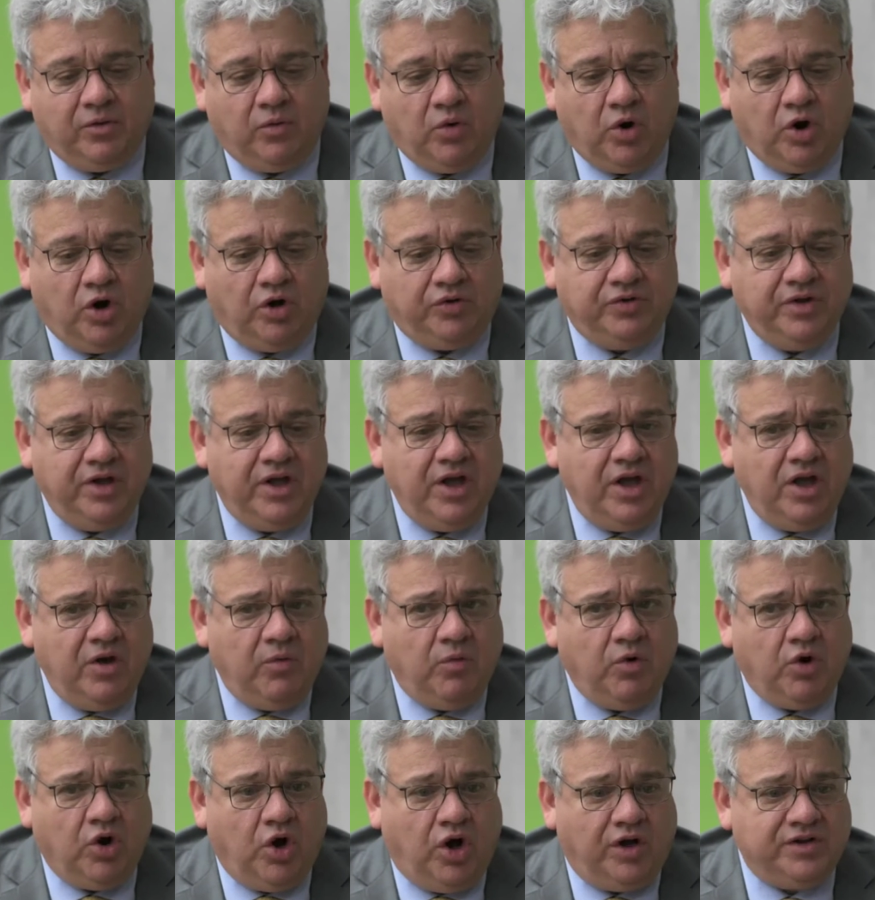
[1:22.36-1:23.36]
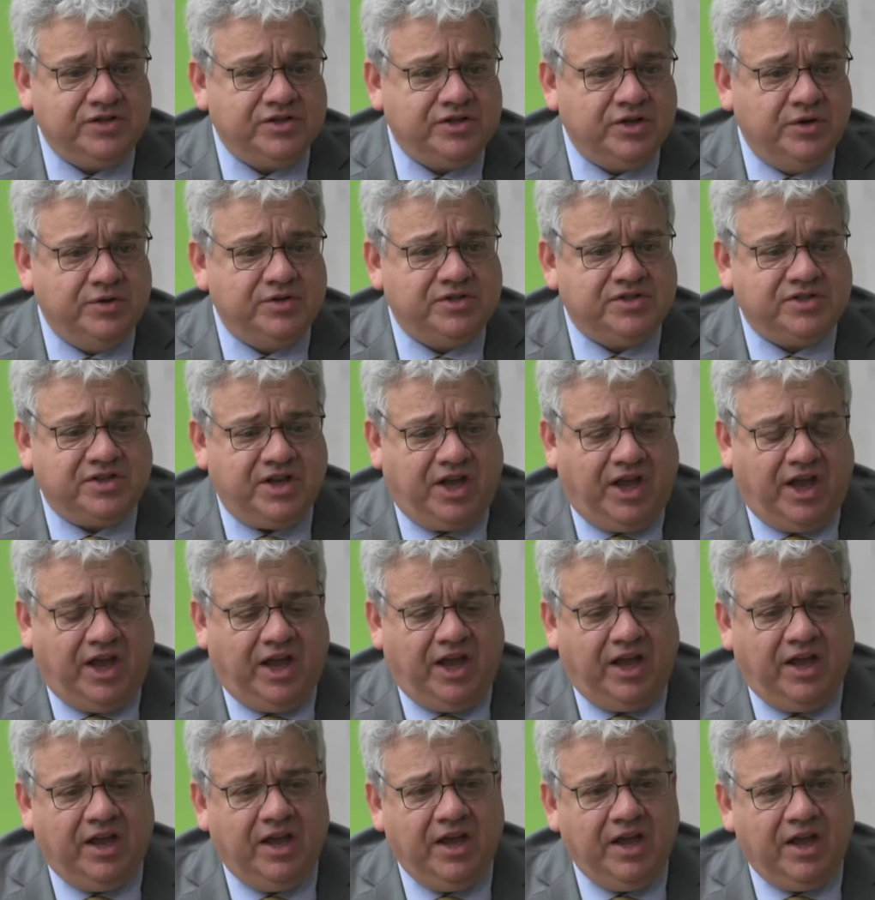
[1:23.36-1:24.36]
world. We're also
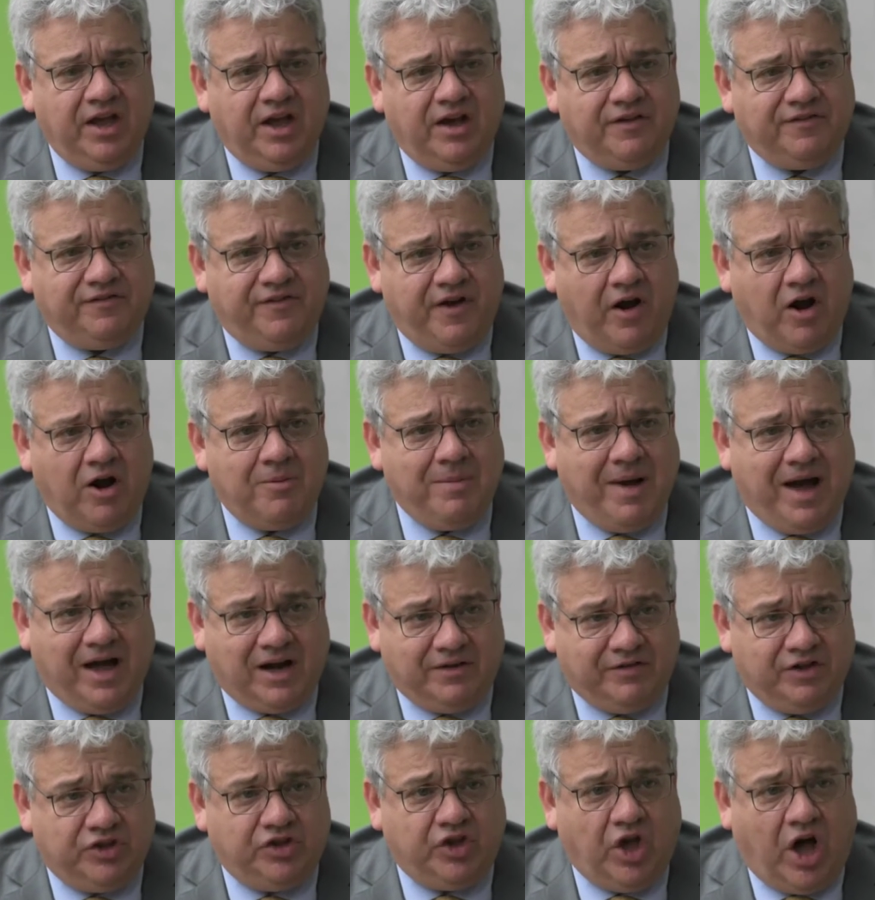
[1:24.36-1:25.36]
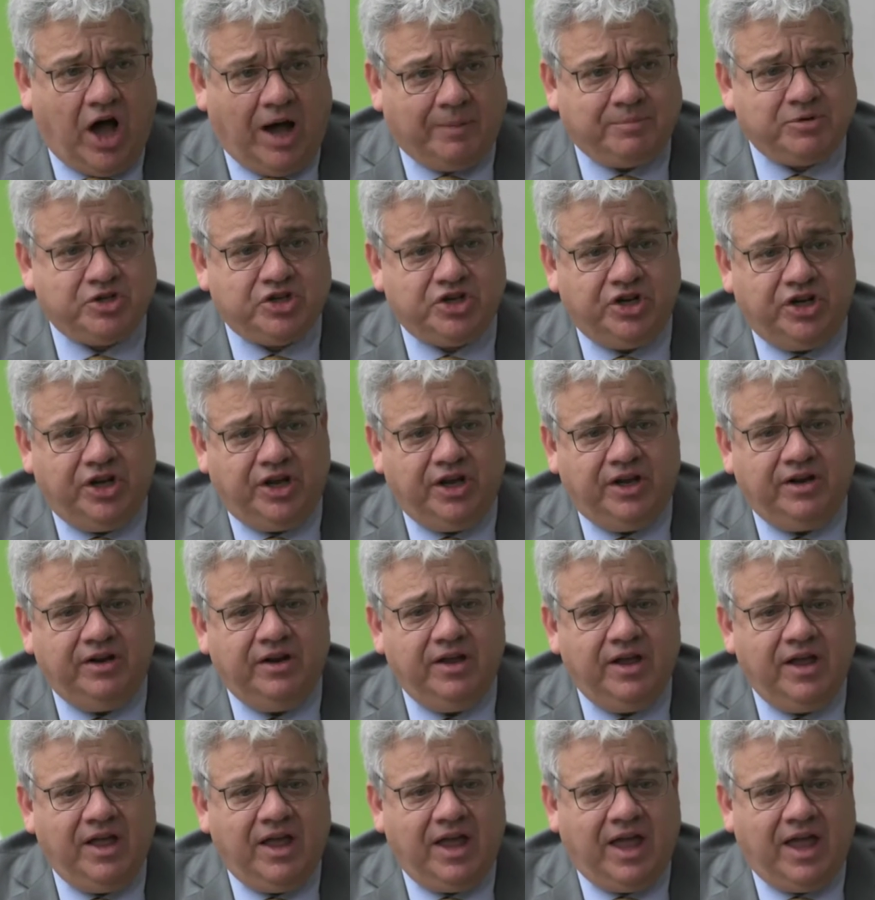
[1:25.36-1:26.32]
seeing a fair amount of adoption